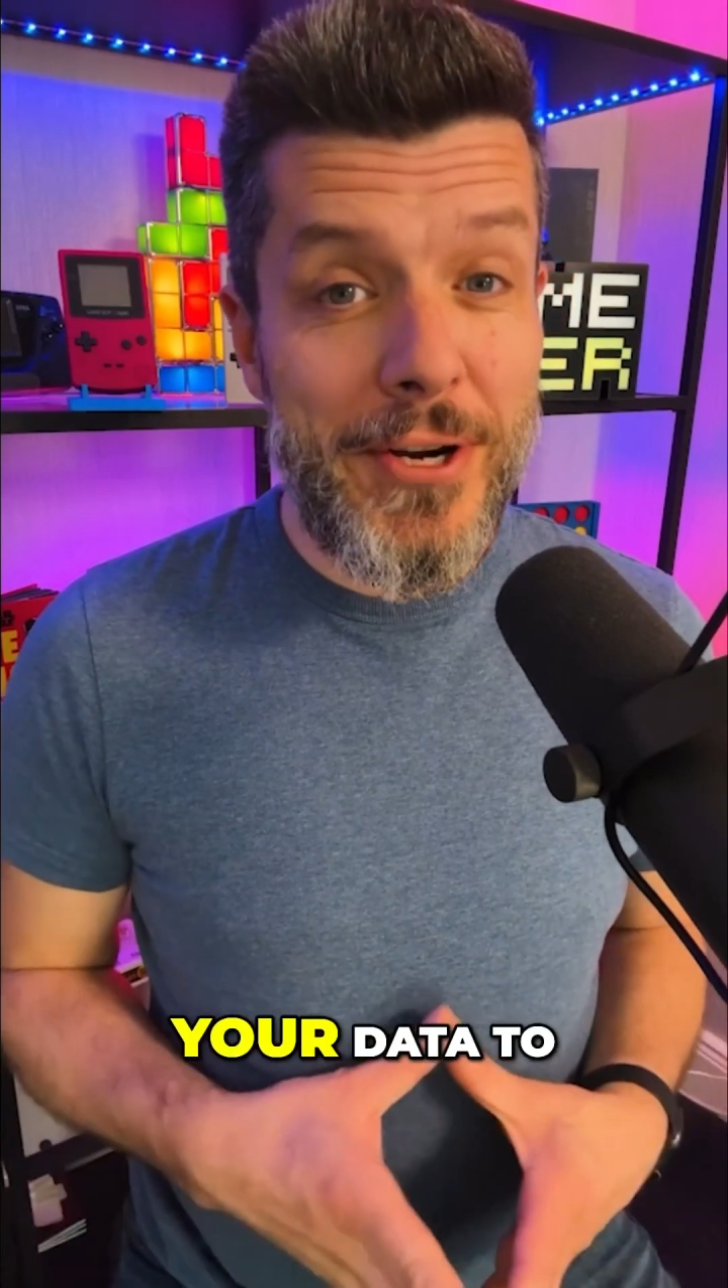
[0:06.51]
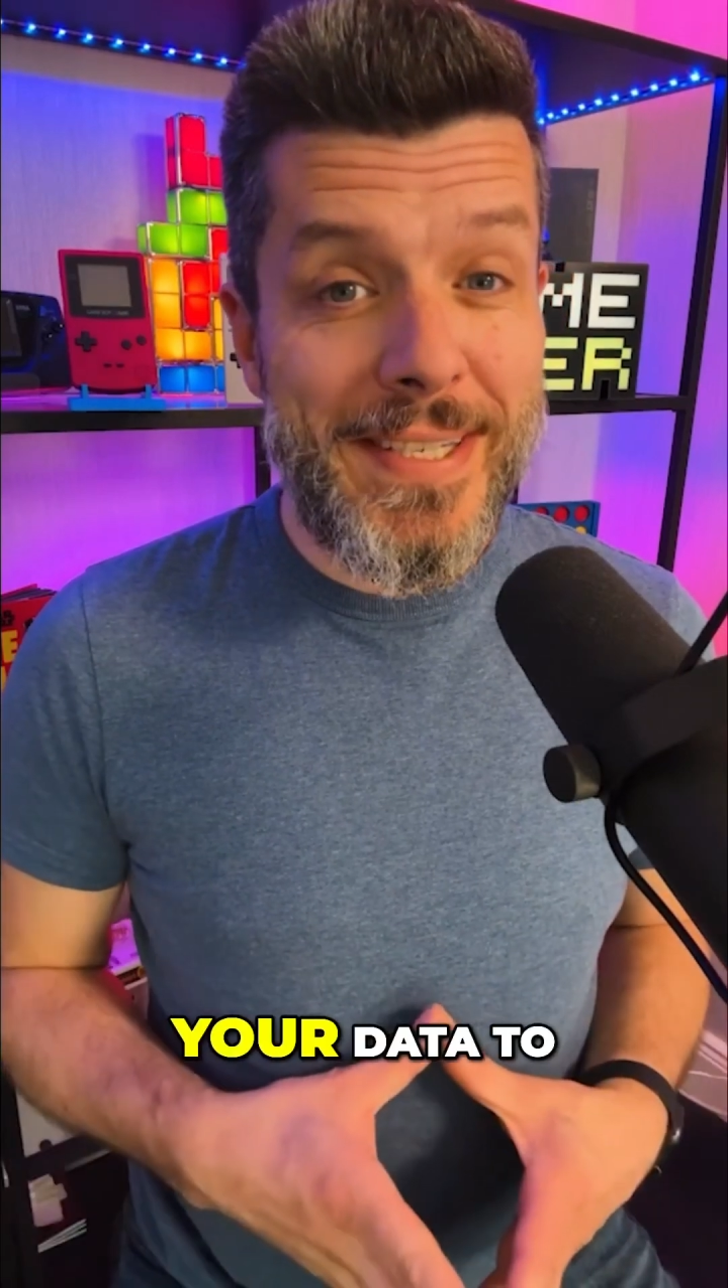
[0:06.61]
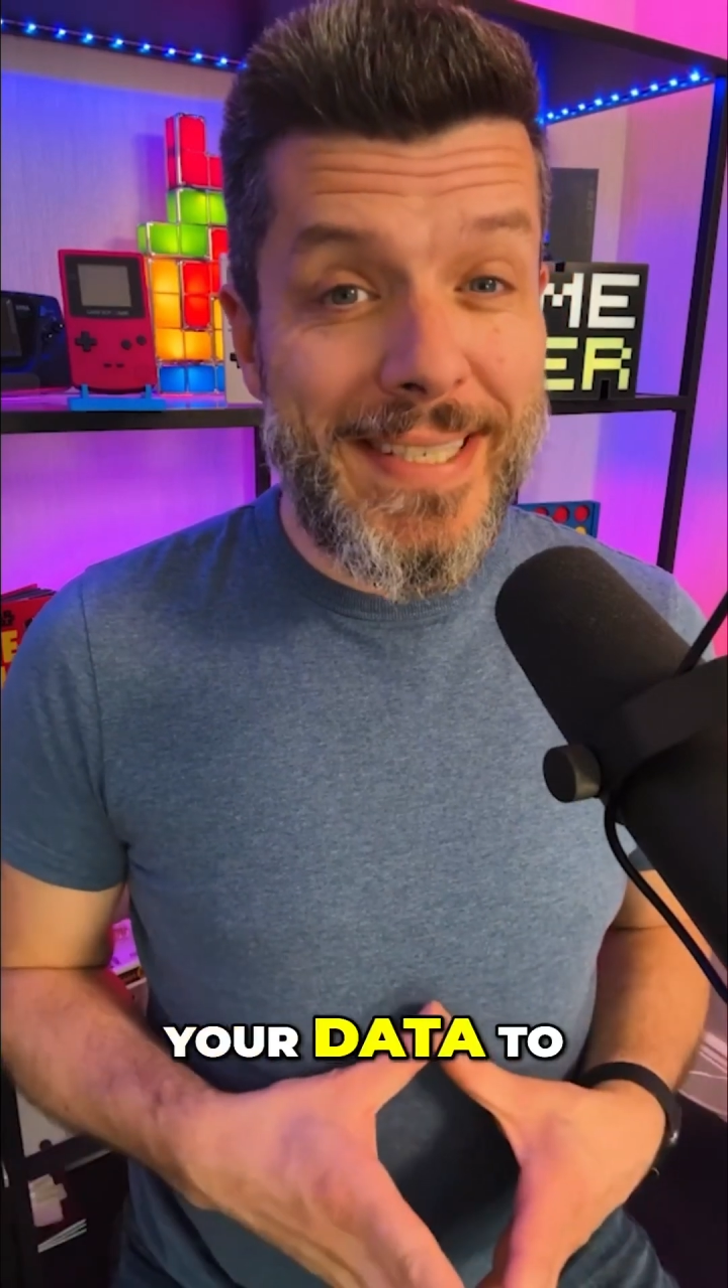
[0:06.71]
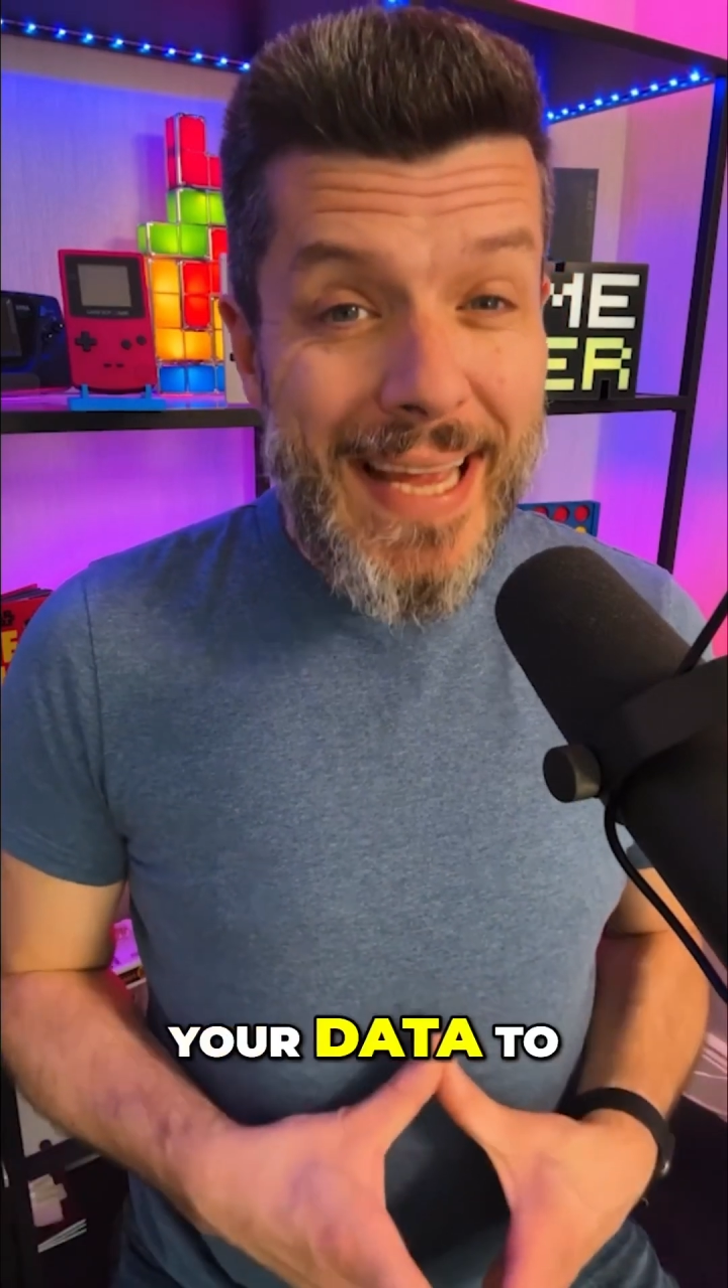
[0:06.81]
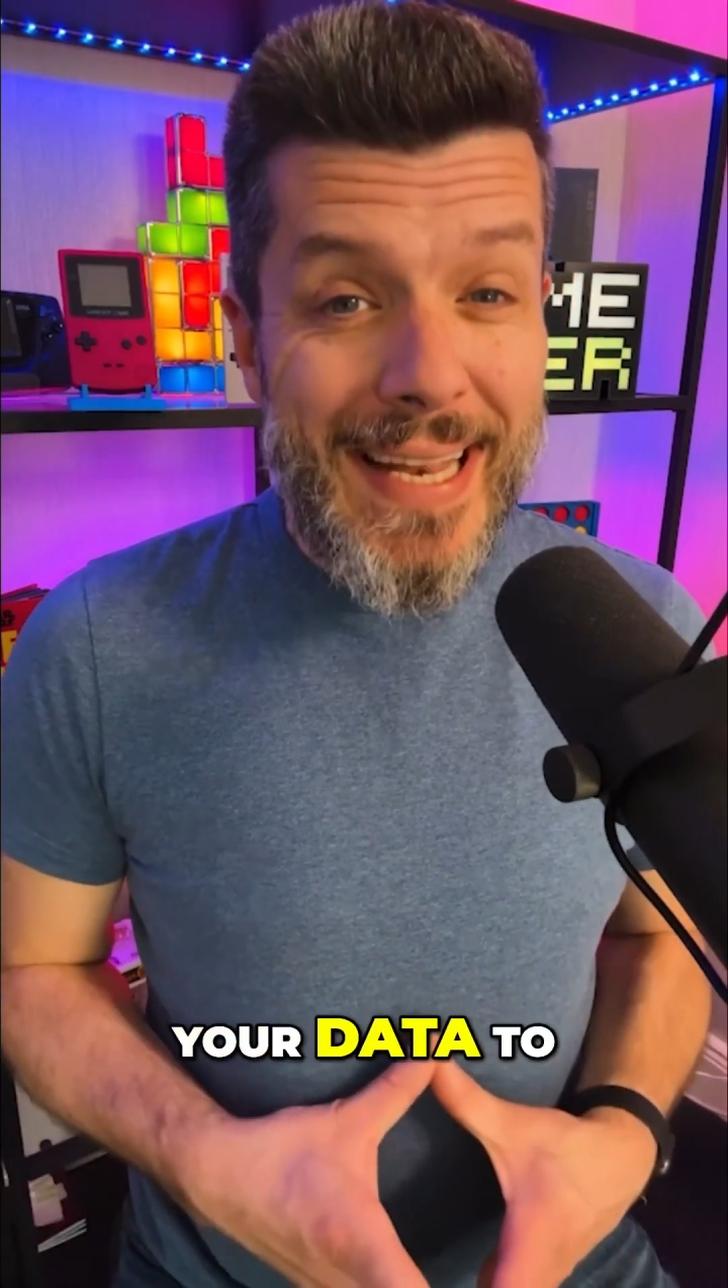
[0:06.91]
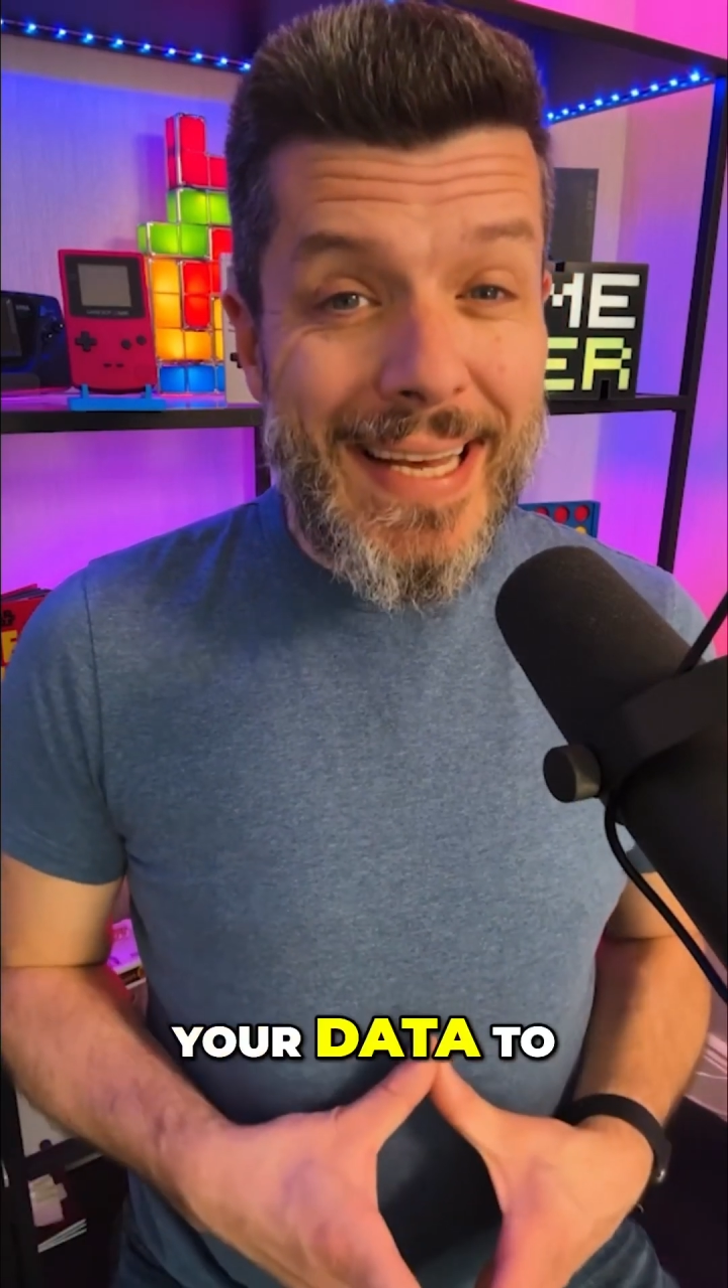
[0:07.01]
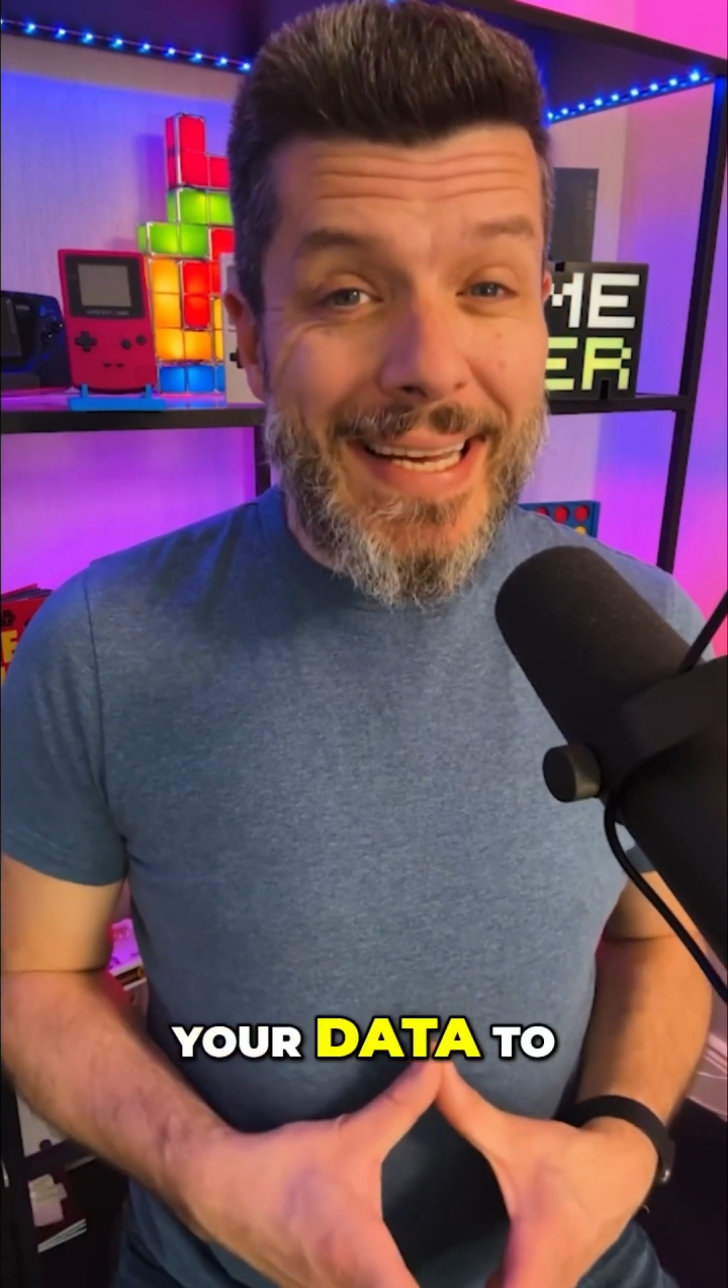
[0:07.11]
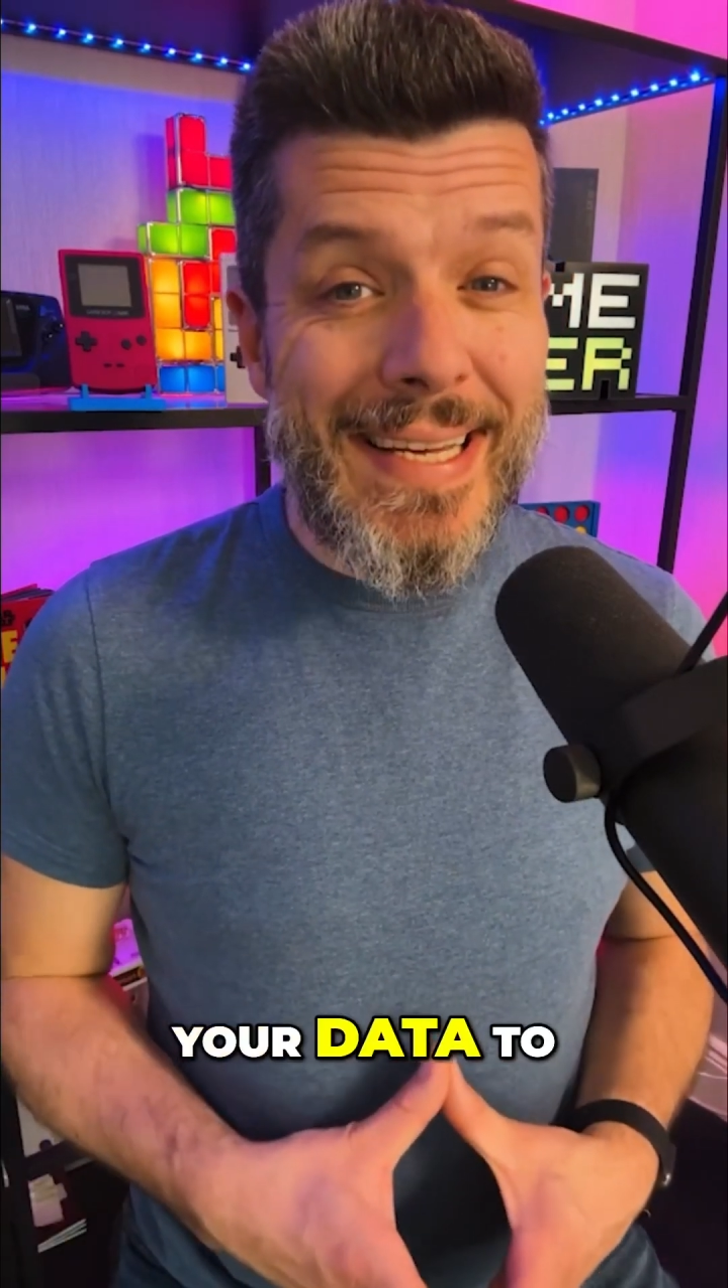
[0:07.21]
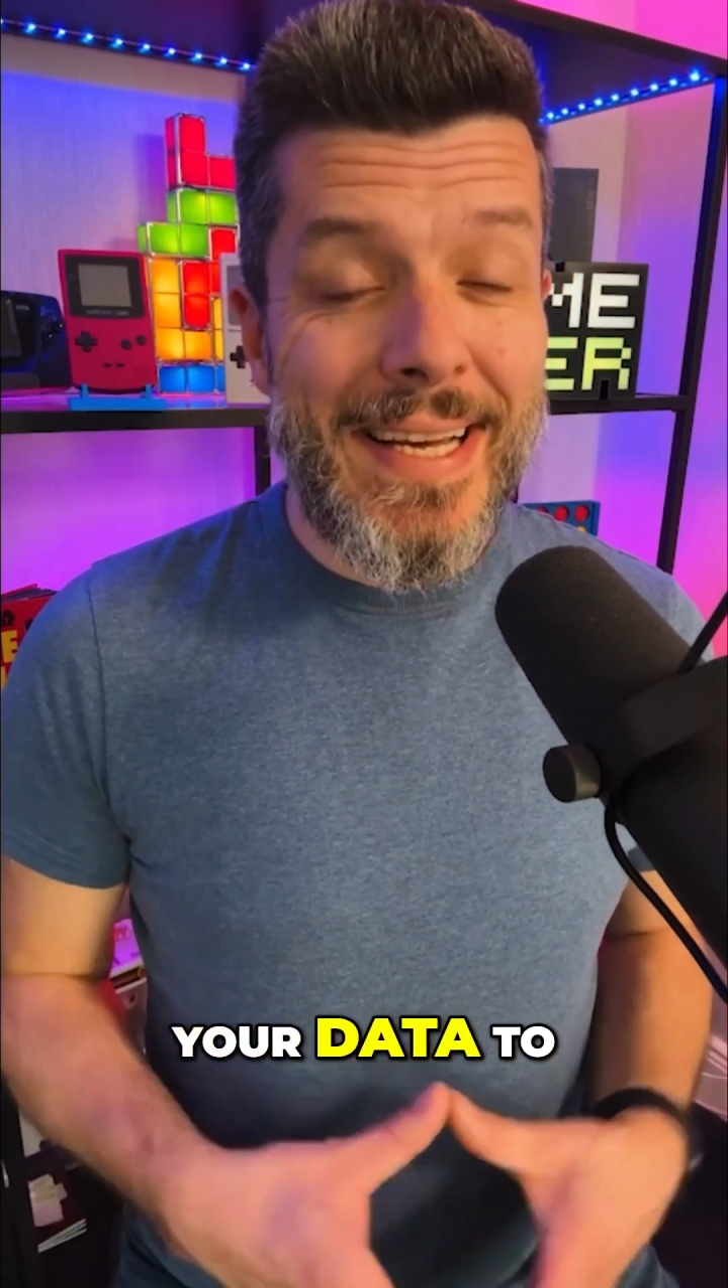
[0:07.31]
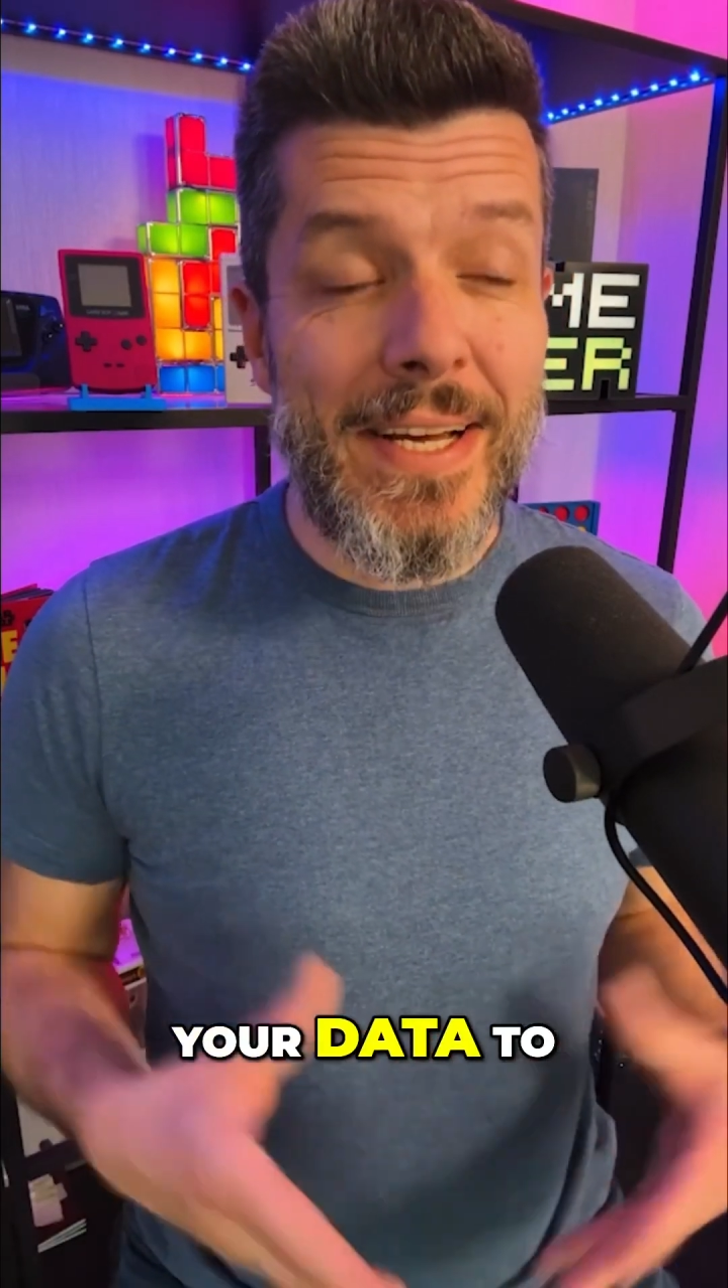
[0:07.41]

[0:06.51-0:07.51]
data